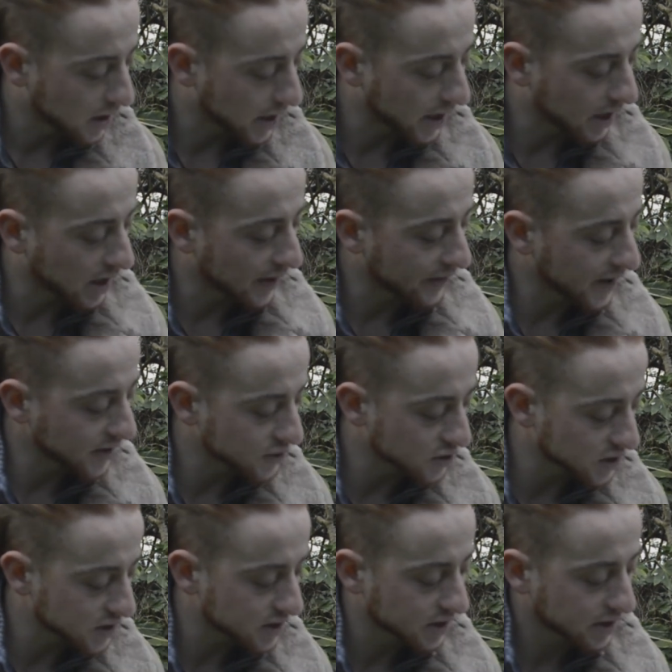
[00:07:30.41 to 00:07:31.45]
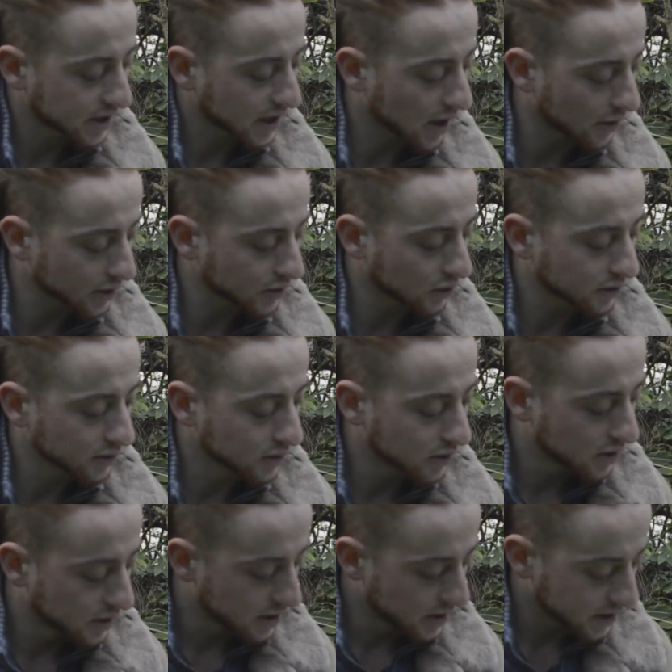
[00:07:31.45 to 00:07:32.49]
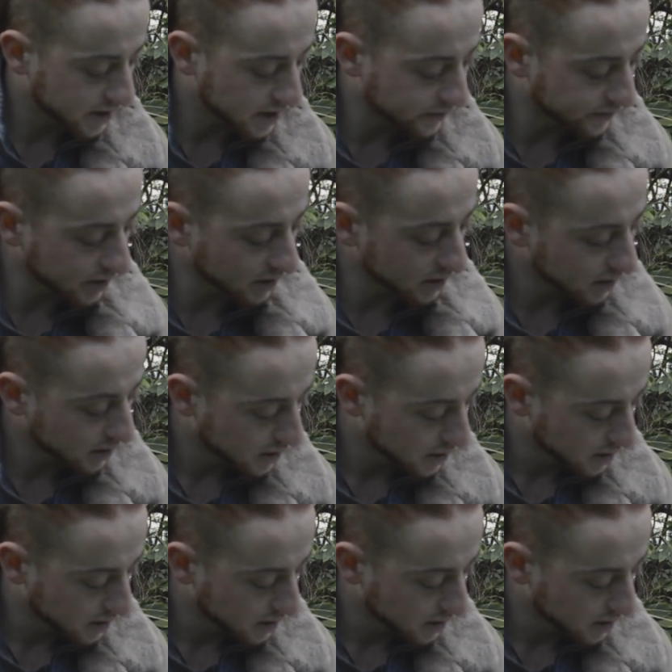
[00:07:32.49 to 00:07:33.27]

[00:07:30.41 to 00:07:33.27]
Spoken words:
and then just carried on giving